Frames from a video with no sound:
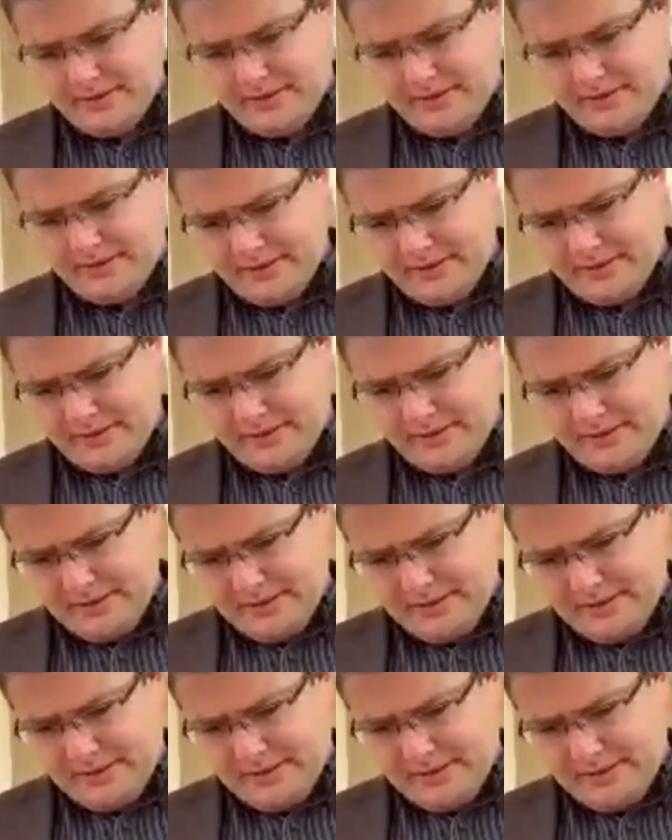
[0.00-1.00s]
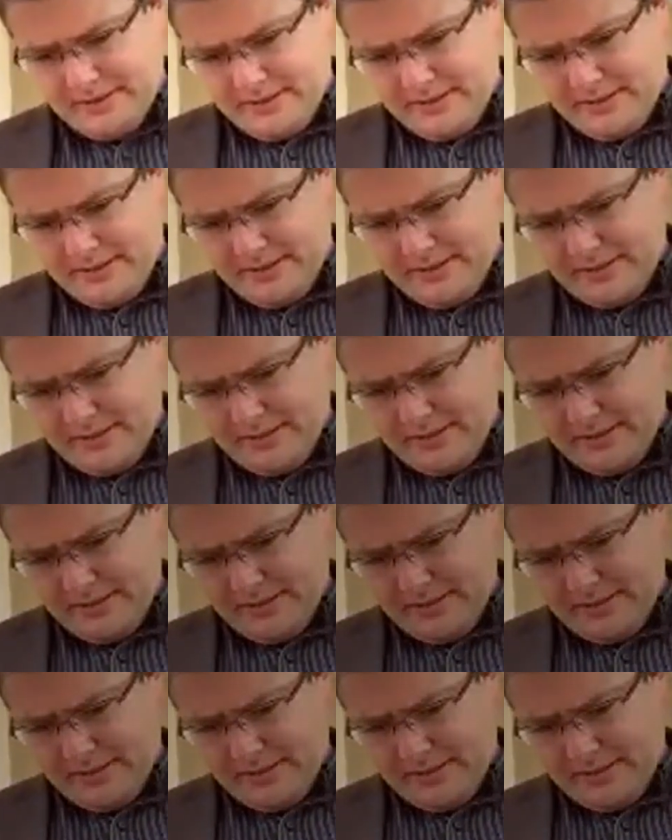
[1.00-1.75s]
[no speech]